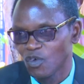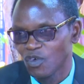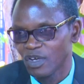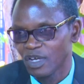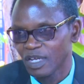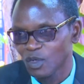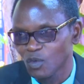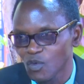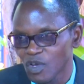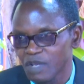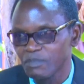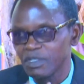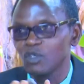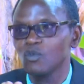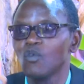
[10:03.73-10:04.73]
And
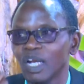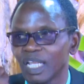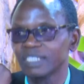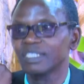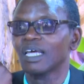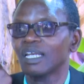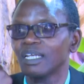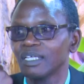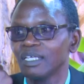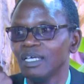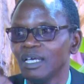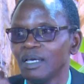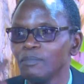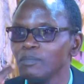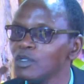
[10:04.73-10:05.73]
sometimes I can add
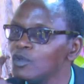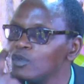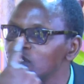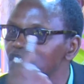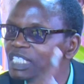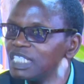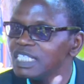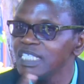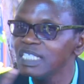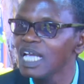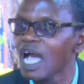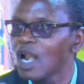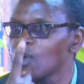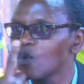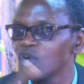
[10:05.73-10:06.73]
some sign
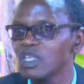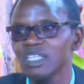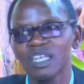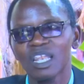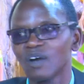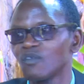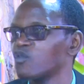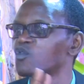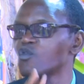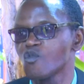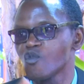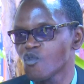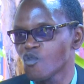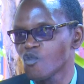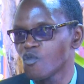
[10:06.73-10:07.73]
language so that can
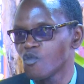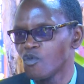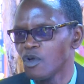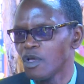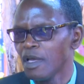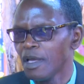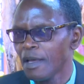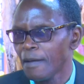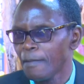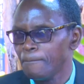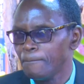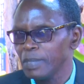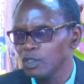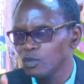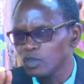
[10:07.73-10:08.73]

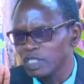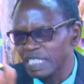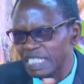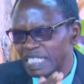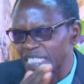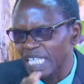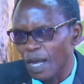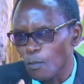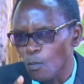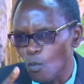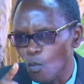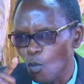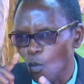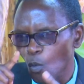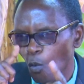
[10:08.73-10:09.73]
understand me. With
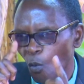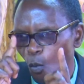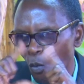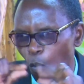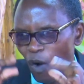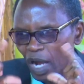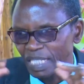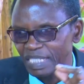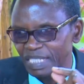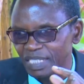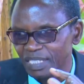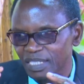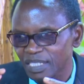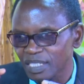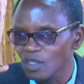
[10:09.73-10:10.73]
lip reading,
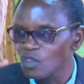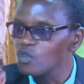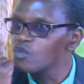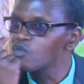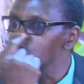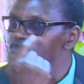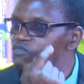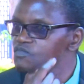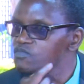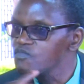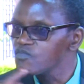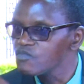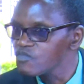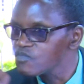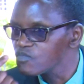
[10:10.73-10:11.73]
I cannot understand
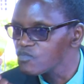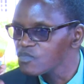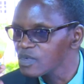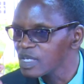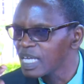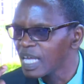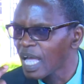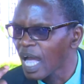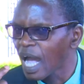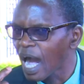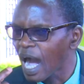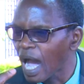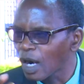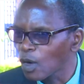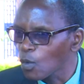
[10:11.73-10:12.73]
that much.
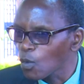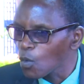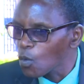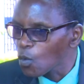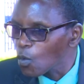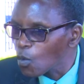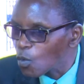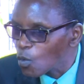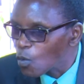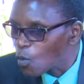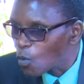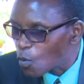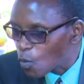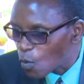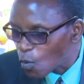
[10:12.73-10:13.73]

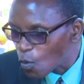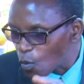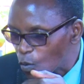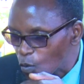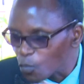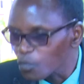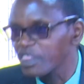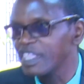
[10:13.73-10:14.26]
Also,